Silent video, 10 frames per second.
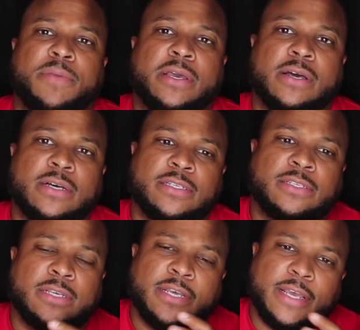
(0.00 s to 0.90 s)

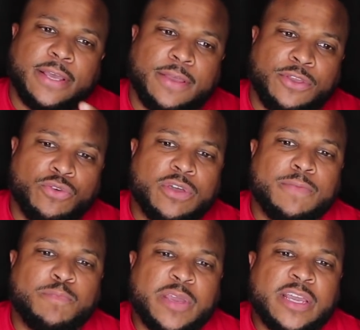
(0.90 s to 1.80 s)
Because you
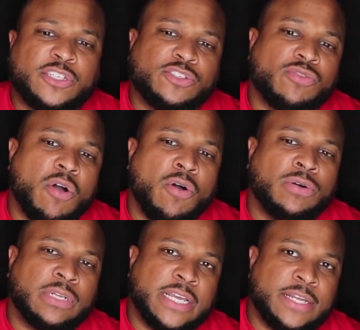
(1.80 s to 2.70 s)
can be a
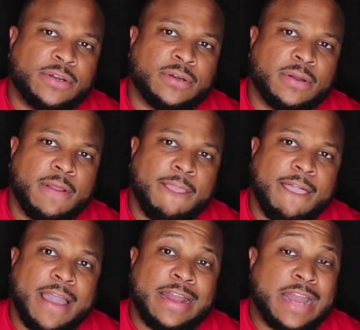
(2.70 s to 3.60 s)
strong leader
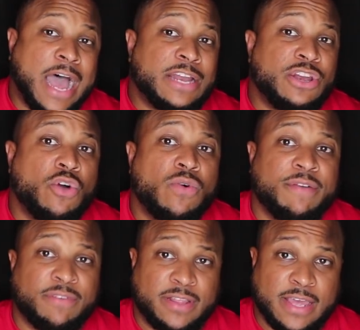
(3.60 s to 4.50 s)
and not know
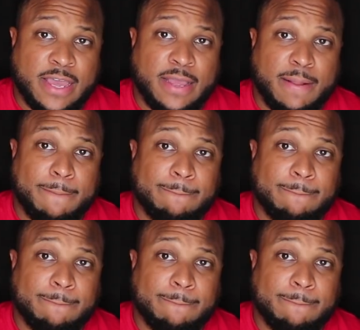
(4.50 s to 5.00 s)
everything.